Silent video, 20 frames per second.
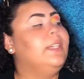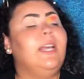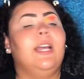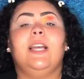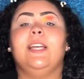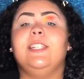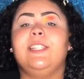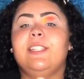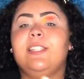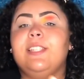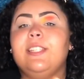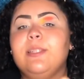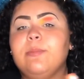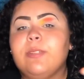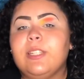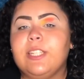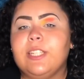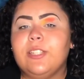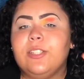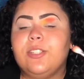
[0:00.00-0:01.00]
Yeah, it just
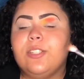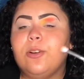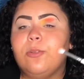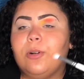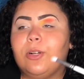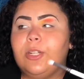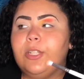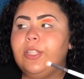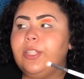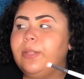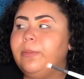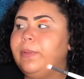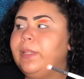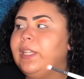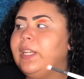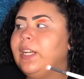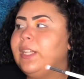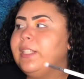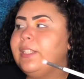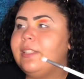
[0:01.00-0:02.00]
seems like it's so early
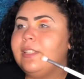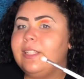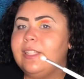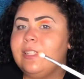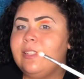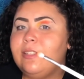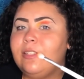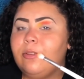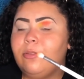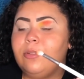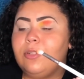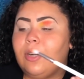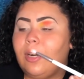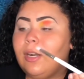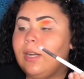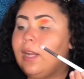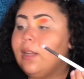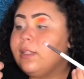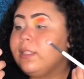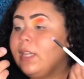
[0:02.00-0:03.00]
because it's so
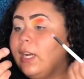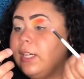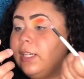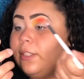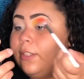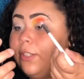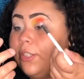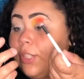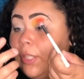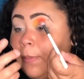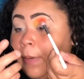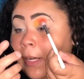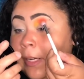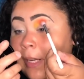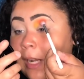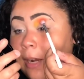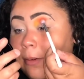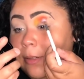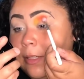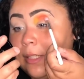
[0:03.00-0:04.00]
dark outside. Usually by
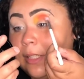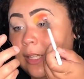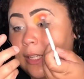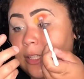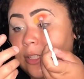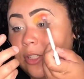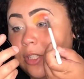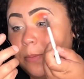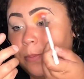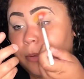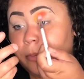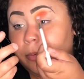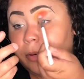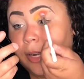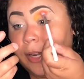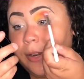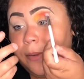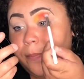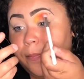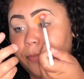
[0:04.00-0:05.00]
now it's like super
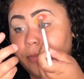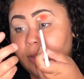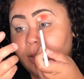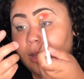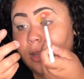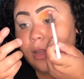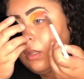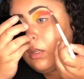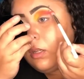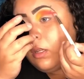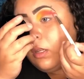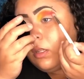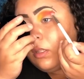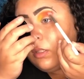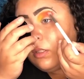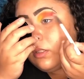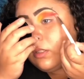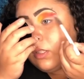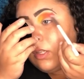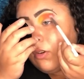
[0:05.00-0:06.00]
bright.
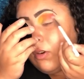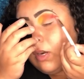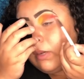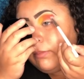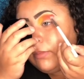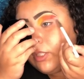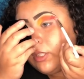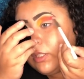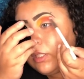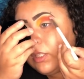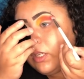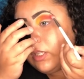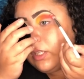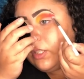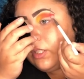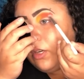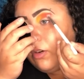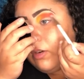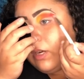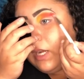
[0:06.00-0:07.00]
So I'm just
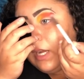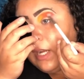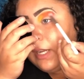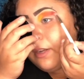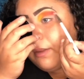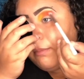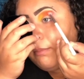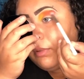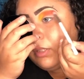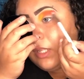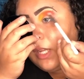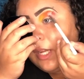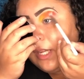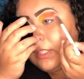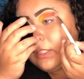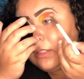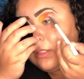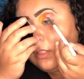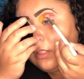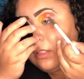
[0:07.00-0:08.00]
gonna go ahead and
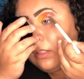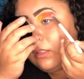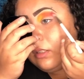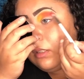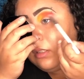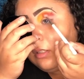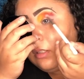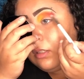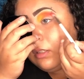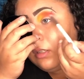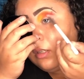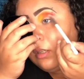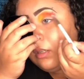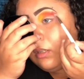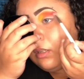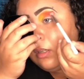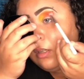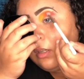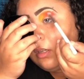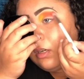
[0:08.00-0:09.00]
blend
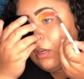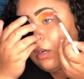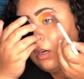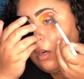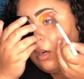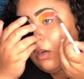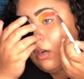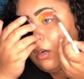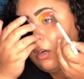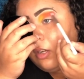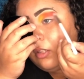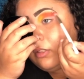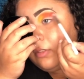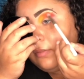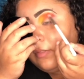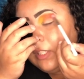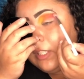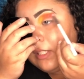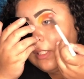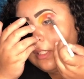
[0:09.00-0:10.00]
all
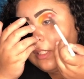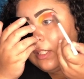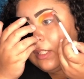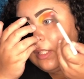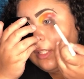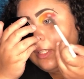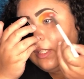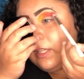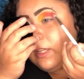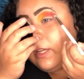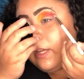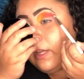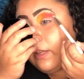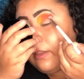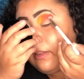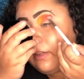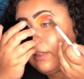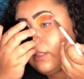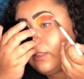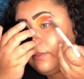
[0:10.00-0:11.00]
of these
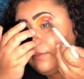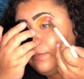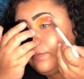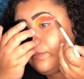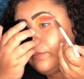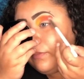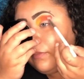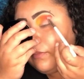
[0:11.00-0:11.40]
together.